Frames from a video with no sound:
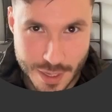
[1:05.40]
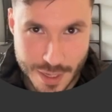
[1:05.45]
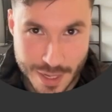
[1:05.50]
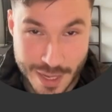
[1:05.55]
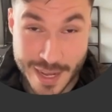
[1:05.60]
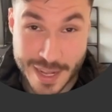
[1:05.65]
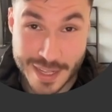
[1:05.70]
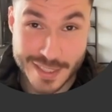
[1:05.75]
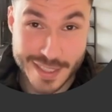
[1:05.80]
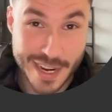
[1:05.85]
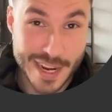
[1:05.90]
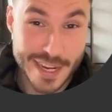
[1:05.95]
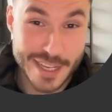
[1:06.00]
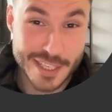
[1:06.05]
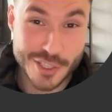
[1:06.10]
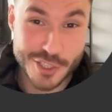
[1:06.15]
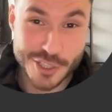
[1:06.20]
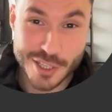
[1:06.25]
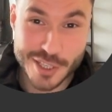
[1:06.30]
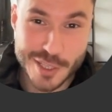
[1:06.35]
And
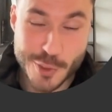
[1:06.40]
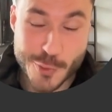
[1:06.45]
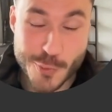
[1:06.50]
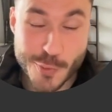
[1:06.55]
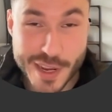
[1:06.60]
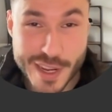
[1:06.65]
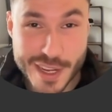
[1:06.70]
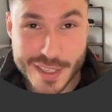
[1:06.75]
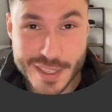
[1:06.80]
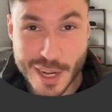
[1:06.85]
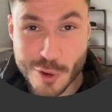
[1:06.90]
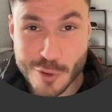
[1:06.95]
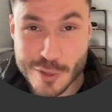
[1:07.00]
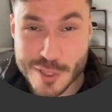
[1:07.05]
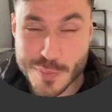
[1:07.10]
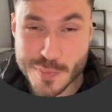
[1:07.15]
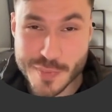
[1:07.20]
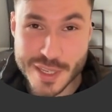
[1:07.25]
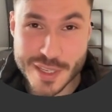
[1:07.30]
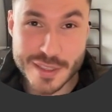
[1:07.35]
guys, just a quick
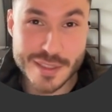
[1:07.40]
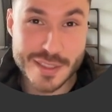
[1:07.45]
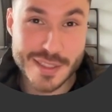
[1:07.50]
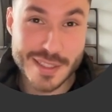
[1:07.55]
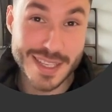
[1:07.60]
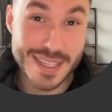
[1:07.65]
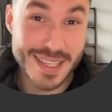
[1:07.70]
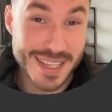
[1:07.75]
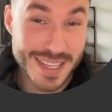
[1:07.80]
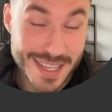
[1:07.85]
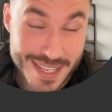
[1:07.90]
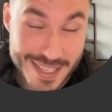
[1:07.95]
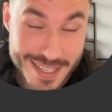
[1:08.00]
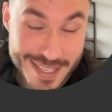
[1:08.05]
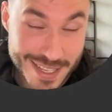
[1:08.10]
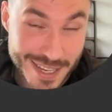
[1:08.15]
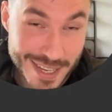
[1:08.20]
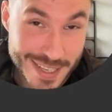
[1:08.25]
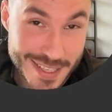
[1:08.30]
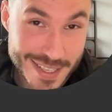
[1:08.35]
announcement.
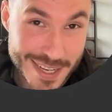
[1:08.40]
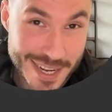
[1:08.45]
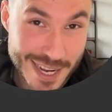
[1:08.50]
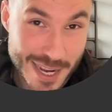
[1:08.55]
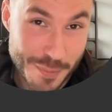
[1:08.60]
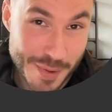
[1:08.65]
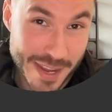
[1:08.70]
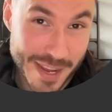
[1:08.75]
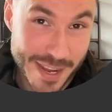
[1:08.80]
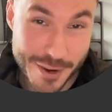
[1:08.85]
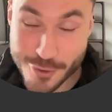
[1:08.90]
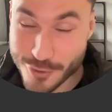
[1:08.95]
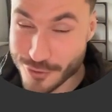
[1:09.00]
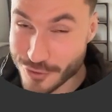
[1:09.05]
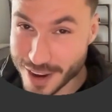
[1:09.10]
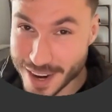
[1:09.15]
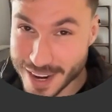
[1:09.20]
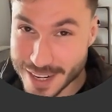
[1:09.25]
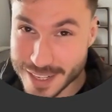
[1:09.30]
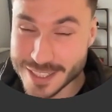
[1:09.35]
Easter is coming,
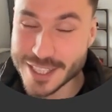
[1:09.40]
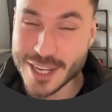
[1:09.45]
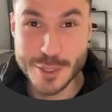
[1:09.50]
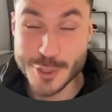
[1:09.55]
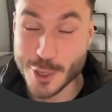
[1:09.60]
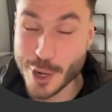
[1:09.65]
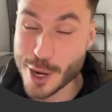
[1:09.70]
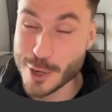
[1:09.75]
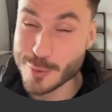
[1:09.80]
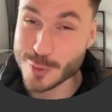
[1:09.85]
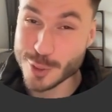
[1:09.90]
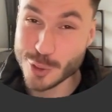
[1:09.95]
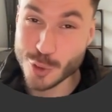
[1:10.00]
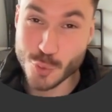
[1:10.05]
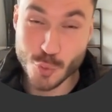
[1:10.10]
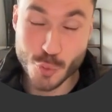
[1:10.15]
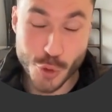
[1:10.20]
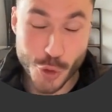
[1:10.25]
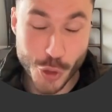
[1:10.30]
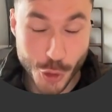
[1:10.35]
right? So I will
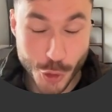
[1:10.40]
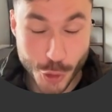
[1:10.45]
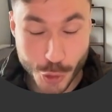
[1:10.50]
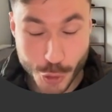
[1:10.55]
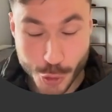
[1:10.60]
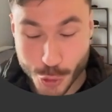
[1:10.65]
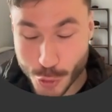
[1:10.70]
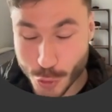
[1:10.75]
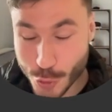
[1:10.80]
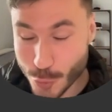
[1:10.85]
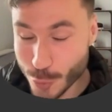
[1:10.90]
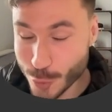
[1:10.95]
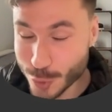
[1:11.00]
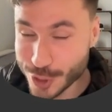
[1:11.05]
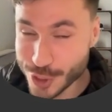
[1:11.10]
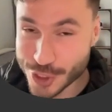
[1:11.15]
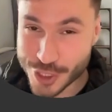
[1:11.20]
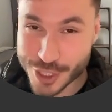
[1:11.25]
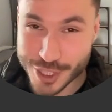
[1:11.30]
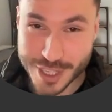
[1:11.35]
do a
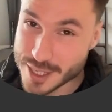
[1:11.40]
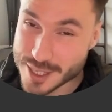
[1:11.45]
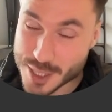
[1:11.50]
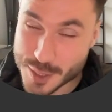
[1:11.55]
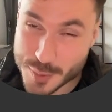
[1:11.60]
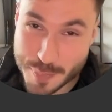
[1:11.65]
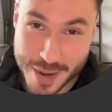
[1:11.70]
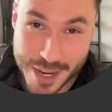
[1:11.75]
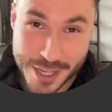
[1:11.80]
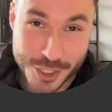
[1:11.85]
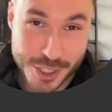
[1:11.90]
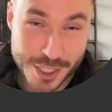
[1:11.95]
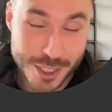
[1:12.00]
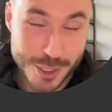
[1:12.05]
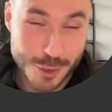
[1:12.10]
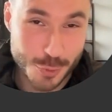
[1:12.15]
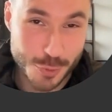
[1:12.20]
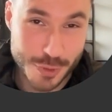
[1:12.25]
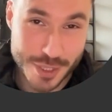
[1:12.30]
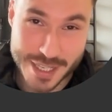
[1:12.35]
huge
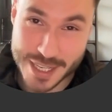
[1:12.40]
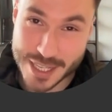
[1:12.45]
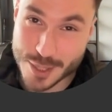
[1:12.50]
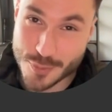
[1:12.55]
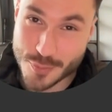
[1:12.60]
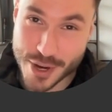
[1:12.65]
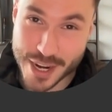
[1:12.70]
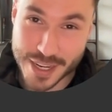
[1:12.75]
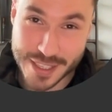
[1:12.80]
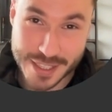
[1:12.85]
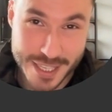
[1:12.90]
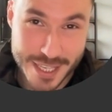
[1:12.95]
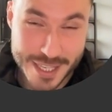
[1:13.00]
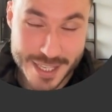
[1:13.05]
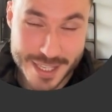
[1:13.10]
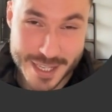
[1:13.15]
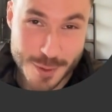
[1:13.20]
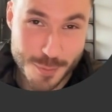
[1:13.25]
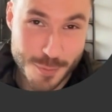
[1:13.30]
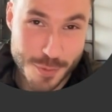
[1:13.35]
special to celebrate
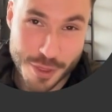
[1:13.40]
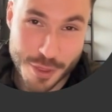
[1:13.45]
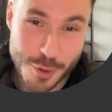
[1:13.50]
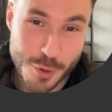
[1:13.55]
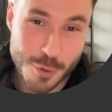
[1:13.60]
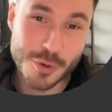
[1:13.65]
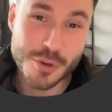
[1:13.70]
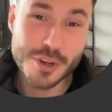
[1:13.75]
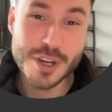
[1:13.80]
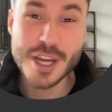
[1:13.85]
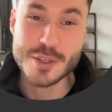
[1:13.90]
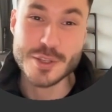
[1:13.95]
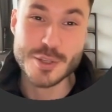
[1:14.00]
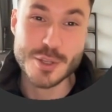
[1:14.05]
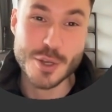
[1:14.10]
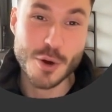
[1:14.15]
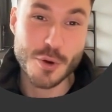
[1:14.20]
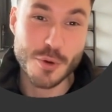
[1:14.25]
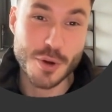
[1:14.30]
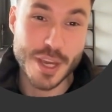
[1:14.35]
Easter with you.
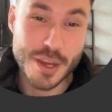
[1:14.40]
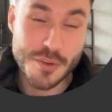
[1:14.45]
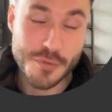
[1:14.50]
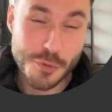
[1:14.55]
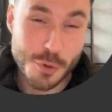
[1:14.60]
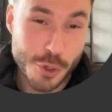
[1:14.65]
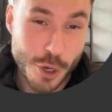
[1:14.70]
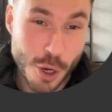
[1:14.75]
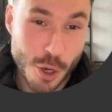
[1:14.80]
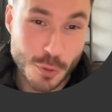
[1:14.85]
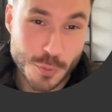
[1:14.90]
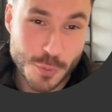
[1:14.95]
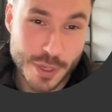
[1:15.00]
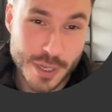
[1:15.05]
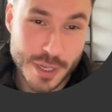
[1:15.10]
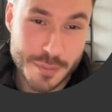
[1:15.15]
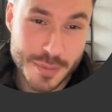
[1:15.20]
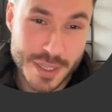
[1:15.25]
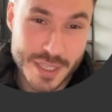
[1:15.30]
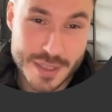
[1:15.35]
So if you don't
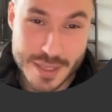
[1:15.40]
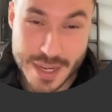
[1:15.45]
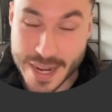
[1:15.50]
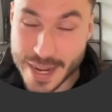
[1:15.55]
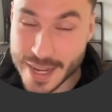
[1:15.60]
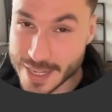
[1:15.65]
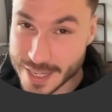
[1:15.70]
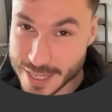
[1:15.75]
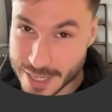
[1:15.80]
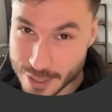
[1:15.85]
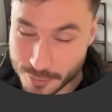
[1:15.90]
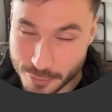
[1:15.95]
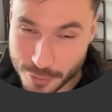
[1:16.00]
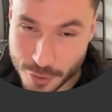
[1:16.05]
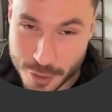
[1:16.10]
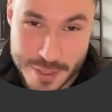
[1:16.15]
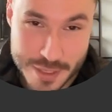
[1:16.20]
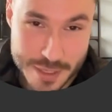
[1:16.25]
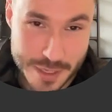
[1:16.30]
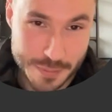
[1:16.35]
want to miss any
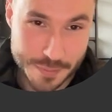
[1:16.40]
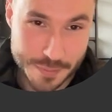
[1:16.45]
infos